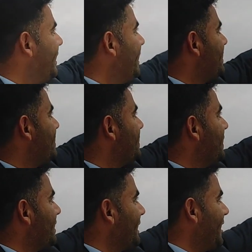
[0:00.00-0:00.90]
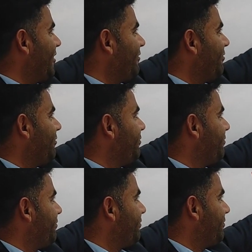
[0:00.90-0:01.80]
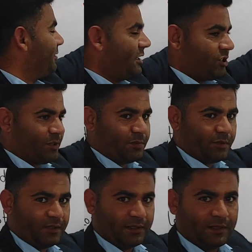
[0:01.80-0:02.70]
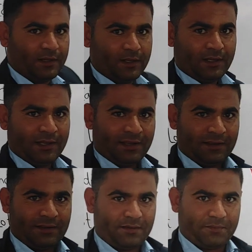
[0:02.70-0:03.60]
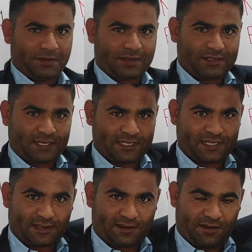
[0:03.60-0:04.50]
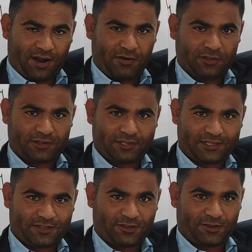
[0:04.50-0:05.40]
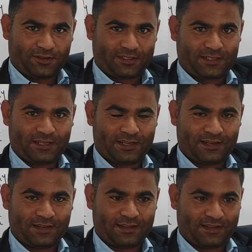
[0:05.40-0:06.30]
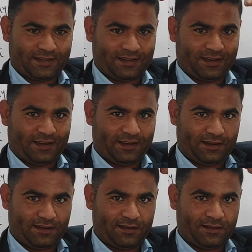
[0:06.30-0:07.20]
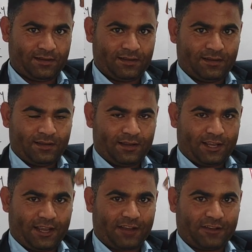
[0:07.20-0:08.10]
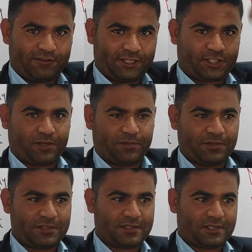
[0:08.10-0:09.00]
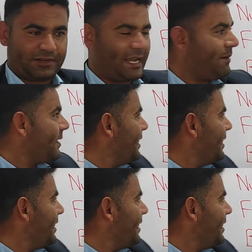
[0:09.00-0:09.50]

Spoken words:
it's a kind of vegetable because it has a crown, so it's called the king of vegetables. Okay,